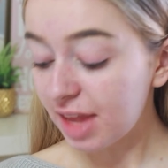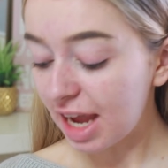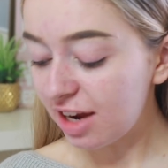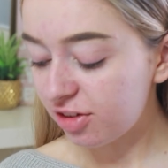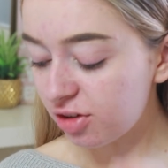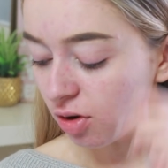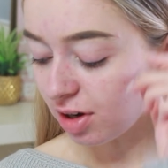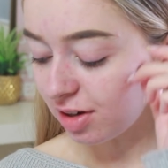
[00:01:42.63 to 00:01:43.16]

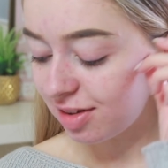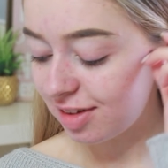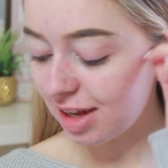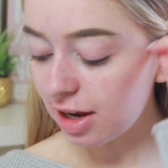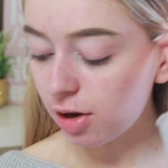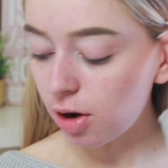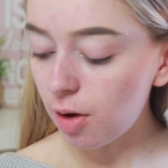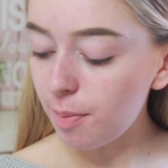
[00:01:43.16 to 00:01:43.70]
It's not as
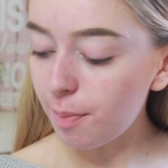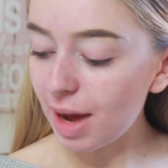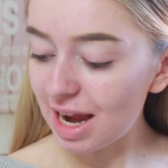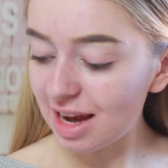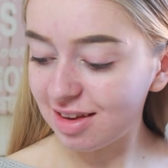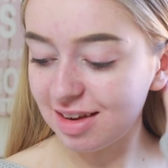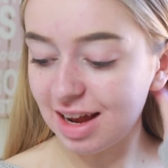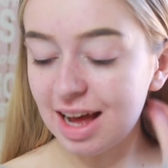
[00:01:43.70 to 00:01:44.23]
silicone
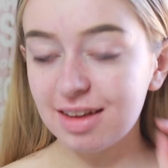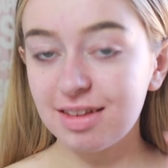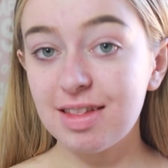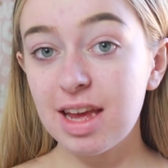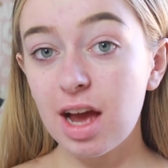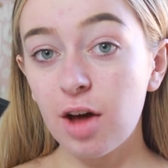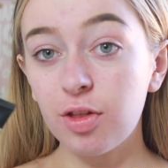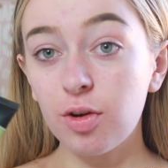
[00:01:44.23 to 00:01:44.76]
based as
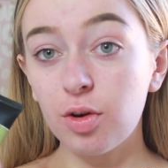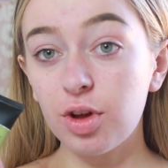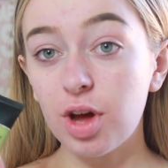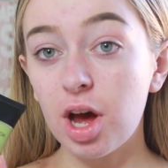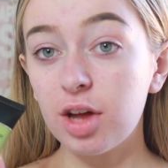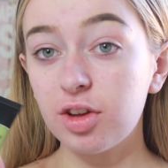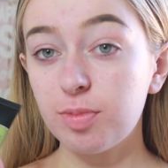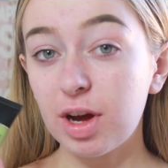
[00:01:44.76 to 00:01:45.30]
the other
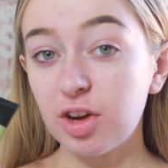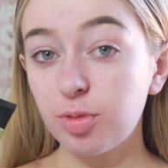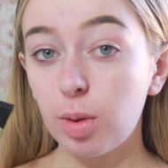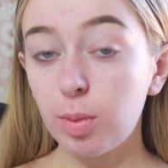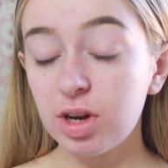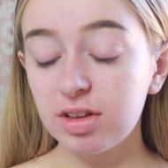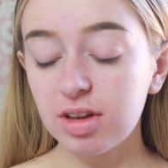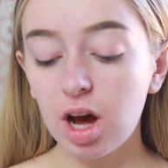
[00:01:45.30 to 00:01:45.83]

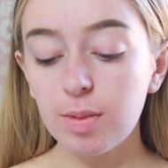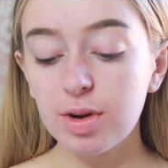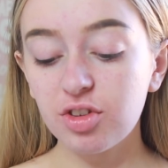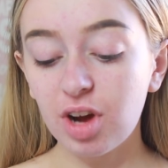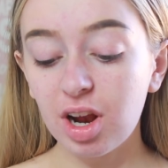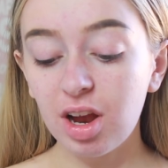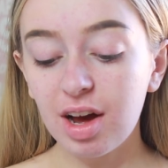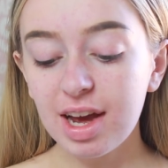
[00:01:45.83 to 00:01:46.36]
Smashbox ones are, which
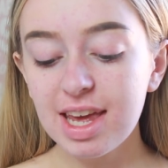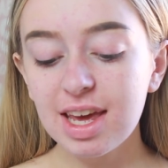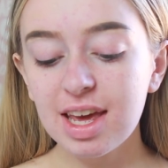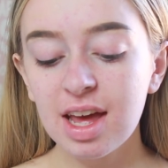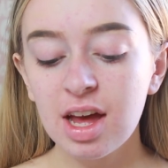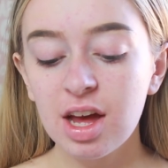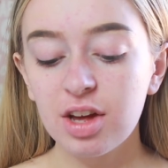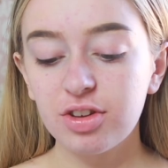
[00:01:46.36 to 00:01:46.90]
I like.